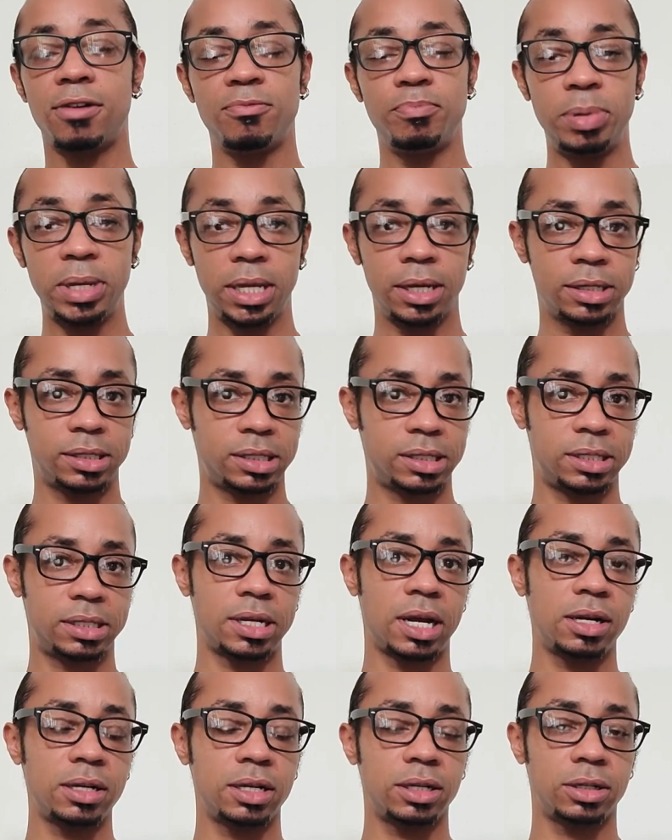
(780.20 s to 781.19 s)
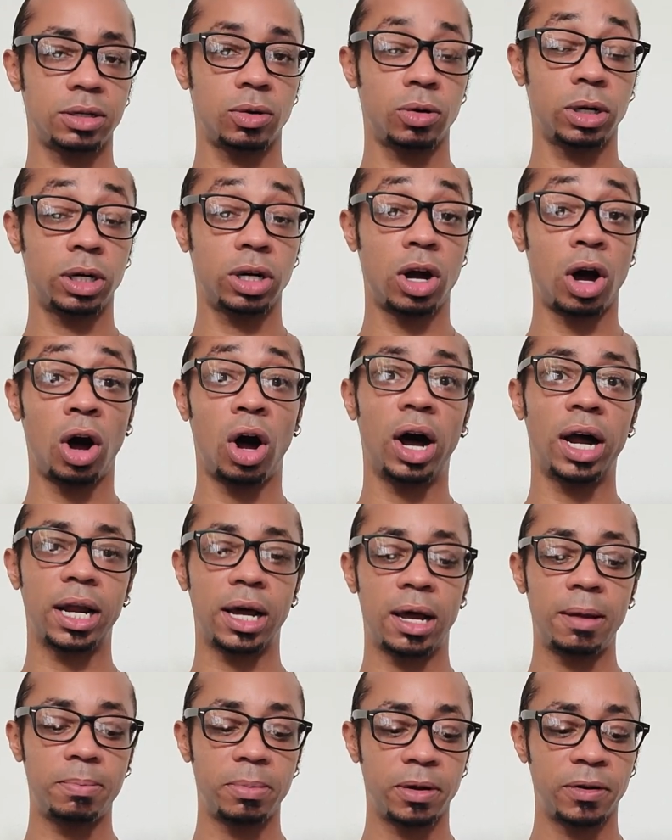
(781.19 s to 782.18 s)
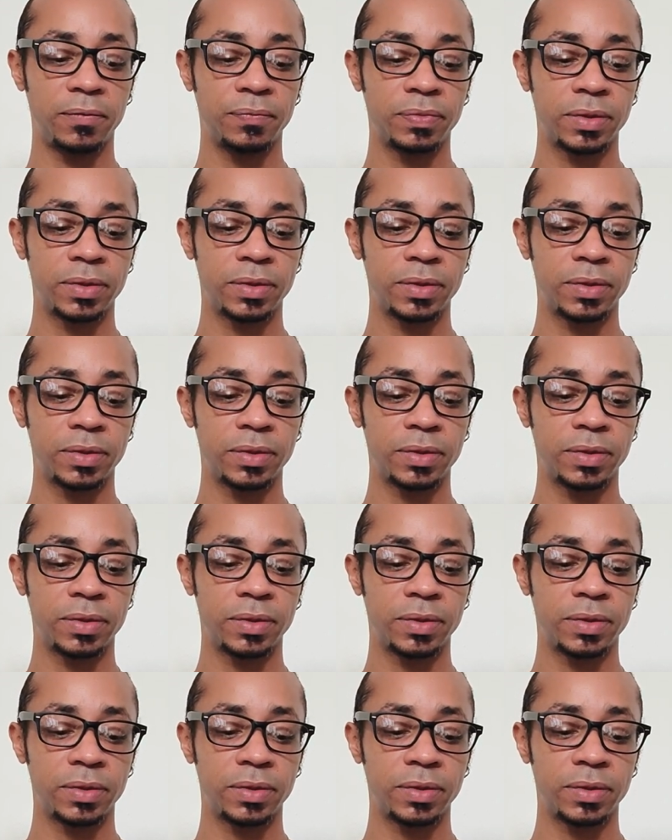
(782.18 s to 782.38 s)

of being stuck or caught up